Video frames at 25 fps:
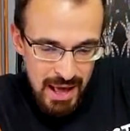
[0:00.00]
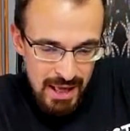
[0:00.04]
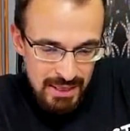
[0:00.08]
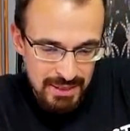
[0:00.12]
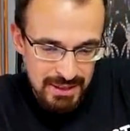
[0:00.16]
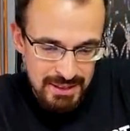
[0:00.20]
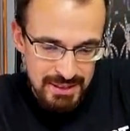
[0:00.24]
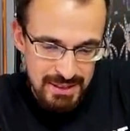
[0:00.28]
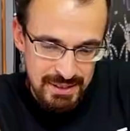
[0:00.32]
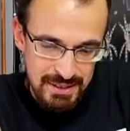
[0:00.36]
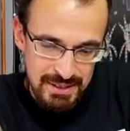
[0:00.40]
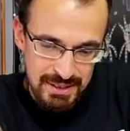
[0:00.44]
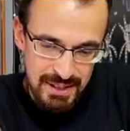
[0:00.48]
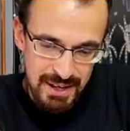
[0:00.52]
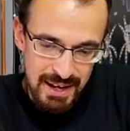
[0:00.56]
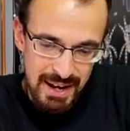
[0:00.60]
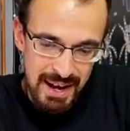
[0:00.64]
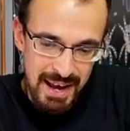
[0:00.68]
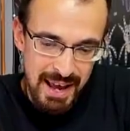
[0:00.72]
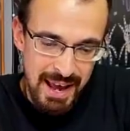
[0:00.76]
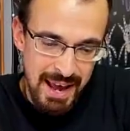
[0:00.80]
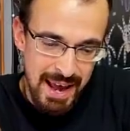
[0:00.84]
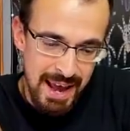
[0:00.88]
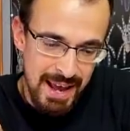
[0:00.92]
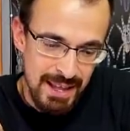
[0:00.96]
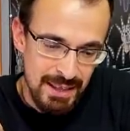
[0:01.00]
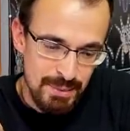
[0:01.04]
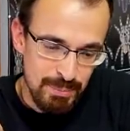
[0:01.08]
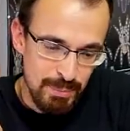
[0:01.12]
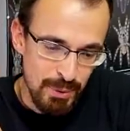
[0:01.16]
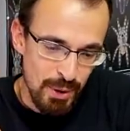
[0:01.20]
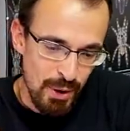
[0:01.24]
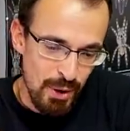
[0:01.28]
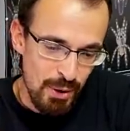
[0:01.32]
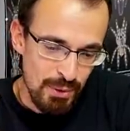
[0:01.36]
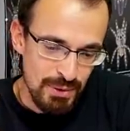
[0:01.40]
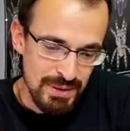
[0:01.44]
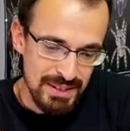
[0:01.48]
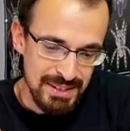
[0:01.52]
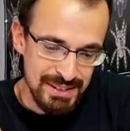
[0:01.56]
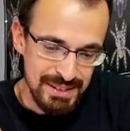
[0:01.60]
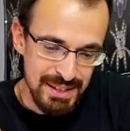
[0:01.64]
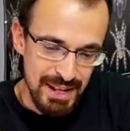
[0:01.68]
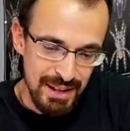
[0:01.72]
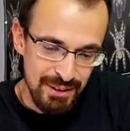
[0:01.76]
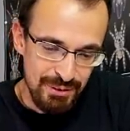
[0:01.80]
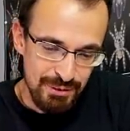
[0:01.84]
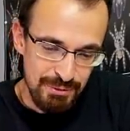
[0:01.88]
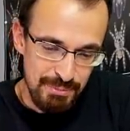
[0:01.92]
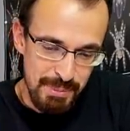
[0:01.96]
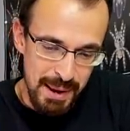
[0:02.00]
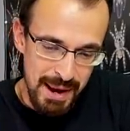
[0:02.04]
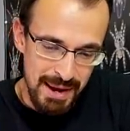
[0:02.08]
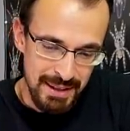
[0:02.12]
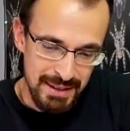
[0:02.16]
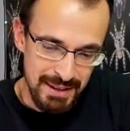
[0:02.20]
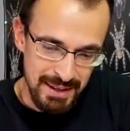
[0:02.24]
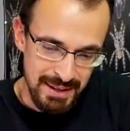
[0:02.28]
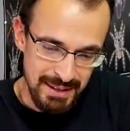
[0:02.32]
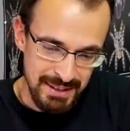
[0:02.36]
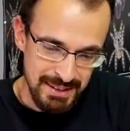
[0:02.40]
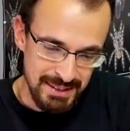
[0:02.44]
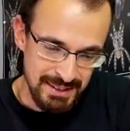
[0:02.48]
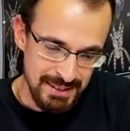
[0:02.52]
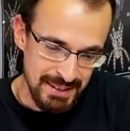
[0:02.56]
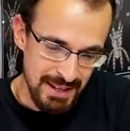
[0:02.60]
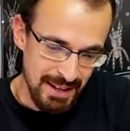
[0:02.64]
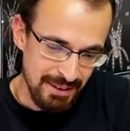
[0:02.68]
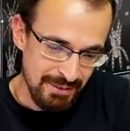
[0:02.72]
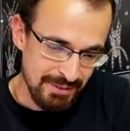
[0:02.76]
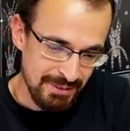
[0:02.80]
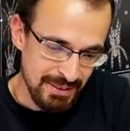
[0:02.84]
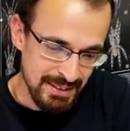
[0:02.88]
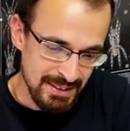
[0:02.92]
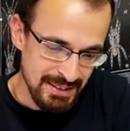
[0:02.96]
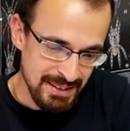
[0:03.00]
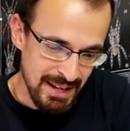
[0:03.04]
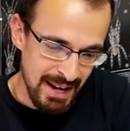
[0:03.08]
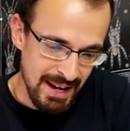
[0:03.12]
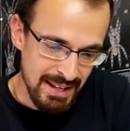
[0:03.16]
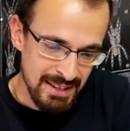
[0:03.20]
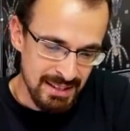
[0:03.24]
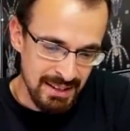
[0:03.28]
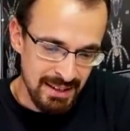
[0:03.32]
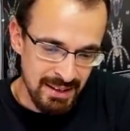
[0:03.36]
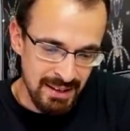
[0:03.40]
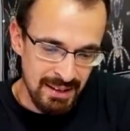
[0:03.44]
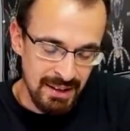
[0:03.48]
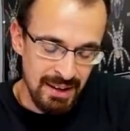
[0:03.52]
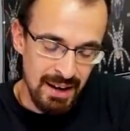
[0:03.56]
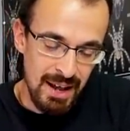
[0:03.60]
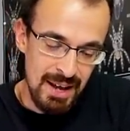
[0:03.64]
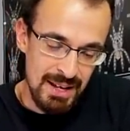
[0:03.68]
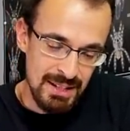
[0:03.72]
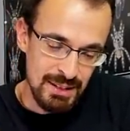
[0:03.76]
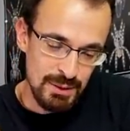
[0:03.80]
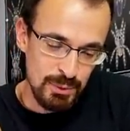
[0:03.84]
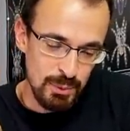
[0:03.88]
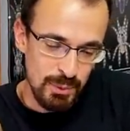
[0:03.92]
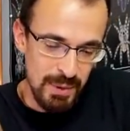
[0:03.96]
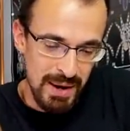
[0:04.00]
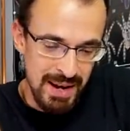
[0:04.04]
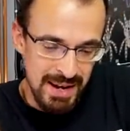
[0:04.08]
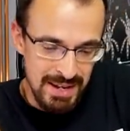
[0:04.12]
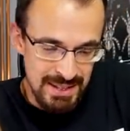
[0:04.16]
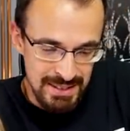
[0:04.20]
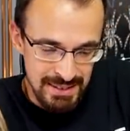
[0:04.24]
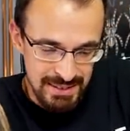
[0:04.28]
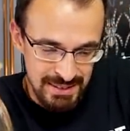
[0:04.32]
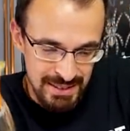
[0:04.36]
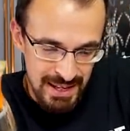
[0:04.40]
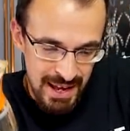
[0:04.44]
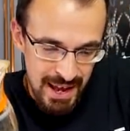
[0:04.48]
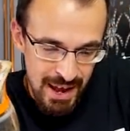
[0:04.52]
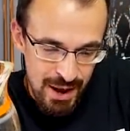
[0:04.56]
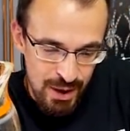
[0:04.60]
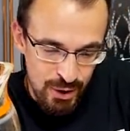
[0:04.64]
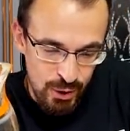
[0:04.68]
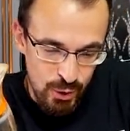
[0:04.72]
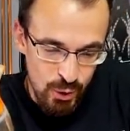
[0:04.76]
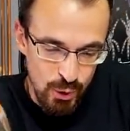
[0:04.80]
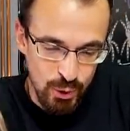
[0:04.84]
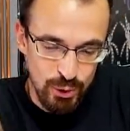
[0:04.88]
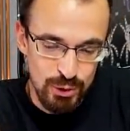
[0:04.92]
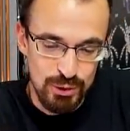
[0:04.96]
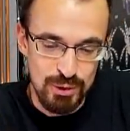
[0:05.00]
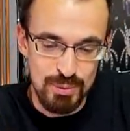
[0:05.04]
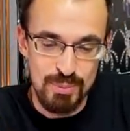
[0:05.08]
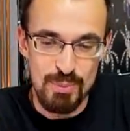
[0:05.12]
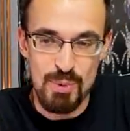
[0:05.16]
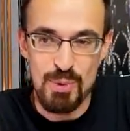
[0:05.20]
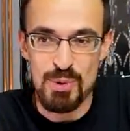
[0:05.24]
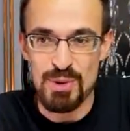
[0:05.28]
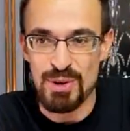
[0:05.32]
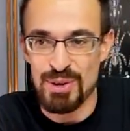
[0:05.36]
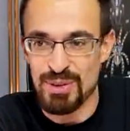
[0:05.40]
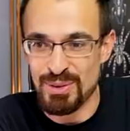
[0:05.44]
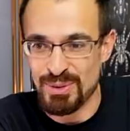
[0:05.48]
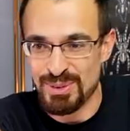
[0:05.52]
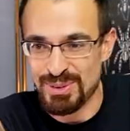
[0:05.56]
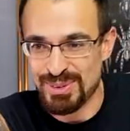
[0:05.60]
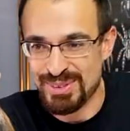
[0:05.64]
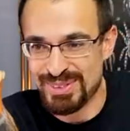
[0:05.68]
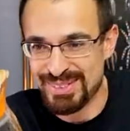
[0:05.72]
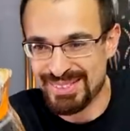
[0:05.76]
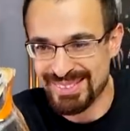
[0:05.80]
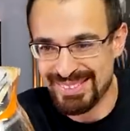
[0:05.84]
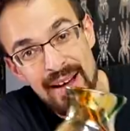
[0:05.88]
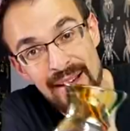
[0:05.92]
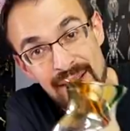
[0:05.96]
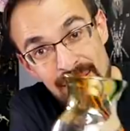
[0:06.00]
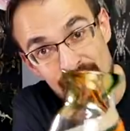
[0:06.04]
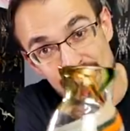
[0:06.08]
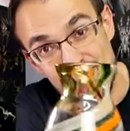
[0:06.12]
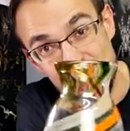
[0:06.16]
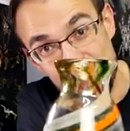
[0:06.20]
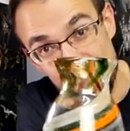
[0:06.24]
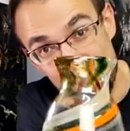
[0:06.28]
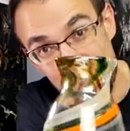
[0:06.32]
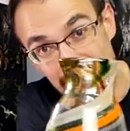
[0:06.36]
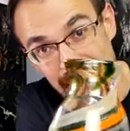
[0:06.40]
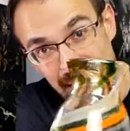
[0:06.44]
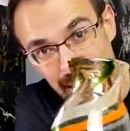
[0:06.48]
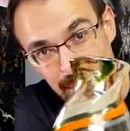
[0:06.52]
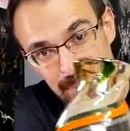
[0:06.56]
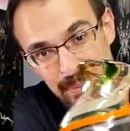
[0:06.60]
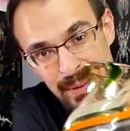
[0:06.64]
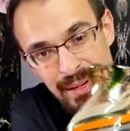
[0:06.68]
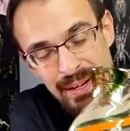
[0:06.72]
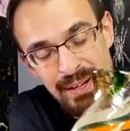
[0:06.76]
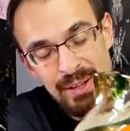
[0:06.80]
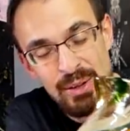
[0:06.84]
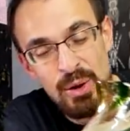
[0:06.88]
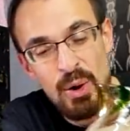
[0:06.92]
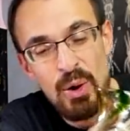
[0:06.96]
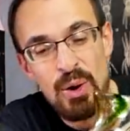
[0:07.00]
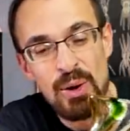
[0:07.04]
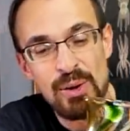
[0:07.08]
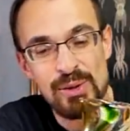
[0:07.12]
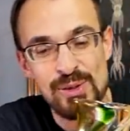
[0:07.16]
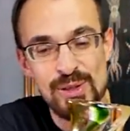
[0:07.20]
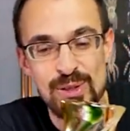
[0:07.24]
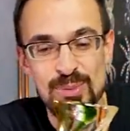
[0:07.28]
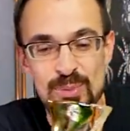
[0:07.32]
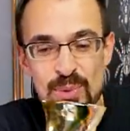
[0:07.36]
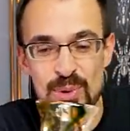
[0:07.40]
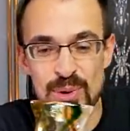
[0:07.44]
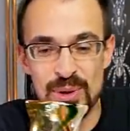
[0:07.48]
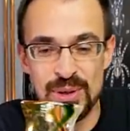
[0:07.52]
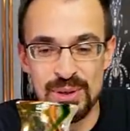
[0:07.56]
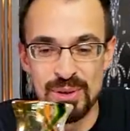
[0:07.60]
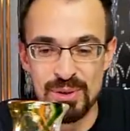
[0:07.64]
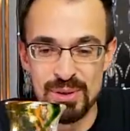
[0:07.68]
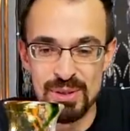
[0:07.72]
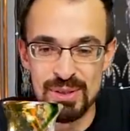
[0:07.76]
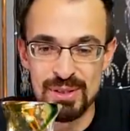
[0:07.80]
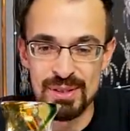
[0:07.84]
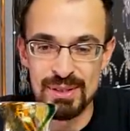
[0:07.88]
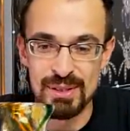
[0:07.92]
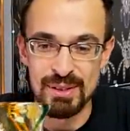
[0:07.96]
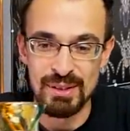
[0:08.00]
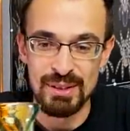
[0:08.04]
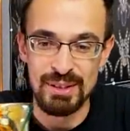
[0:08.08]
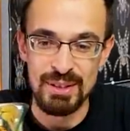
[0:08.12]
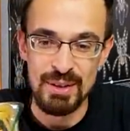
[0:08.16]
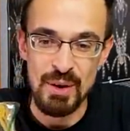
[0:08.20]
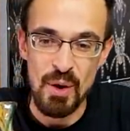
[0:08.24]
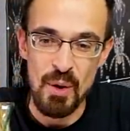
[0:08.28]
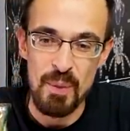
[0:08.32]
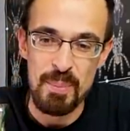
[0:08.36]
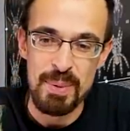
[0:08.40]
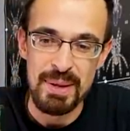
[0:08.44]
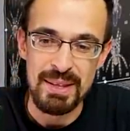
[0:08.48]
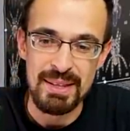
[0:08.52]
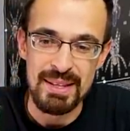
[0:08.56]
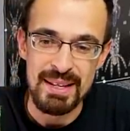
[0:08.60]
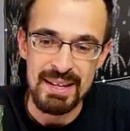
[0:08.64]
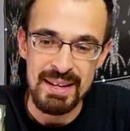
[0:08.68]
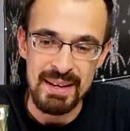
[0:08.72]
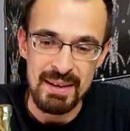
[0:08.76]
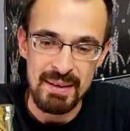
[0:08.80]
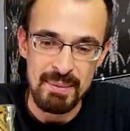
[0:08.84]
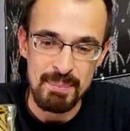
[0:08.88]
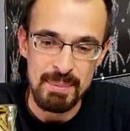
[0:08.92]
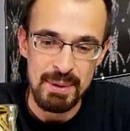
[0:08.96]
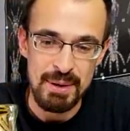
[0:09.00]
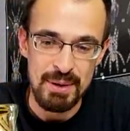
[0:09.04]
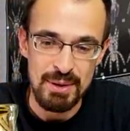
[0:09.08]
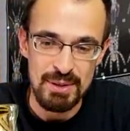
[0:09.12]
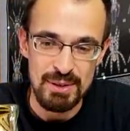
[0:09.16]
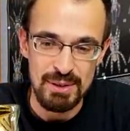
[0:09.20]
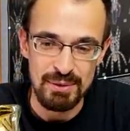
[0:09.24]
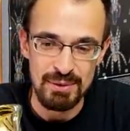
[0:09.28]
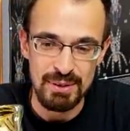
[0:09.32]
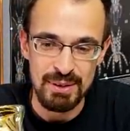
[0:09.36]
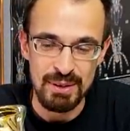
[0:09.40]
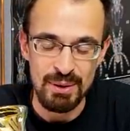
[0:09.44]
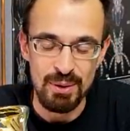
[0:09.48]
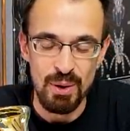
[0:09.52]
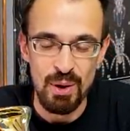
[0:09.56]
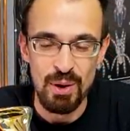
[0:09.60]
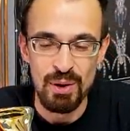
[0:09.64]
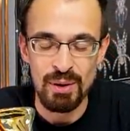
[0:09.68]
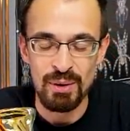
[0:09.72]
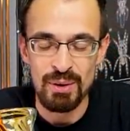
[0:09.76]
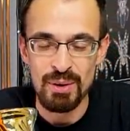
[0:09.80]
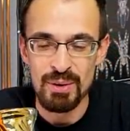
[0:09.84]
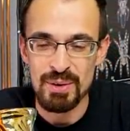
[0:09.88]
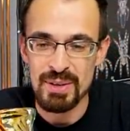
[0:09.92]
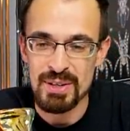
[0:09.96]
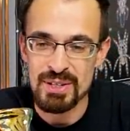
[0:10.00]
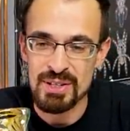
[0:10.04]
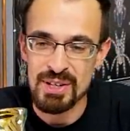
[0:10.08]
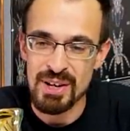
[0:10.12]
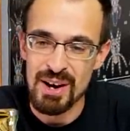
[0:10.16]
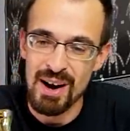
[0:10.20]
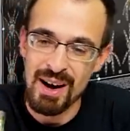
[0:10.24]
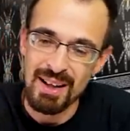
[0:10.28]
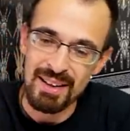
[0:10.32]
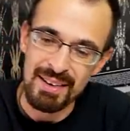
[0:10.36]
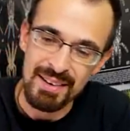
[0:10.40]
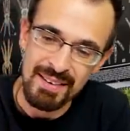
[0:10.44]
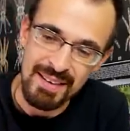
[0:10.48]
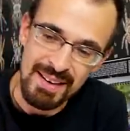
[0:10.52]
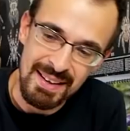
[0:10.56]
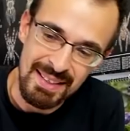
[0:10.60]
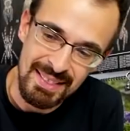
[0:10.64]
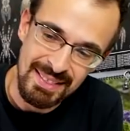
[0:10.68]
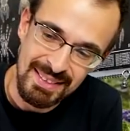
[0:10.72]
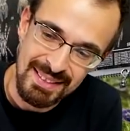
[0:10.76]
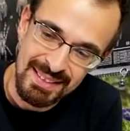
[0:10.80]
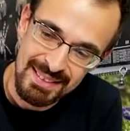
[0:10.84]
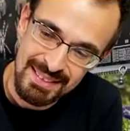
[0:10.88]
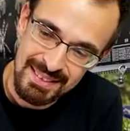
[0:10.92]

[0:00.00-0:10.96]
this is a hand-blown, self-made and self-designed glass vase called Murinus. I assume like Pterinohilus Murinus, the OBT, because of the orange color. And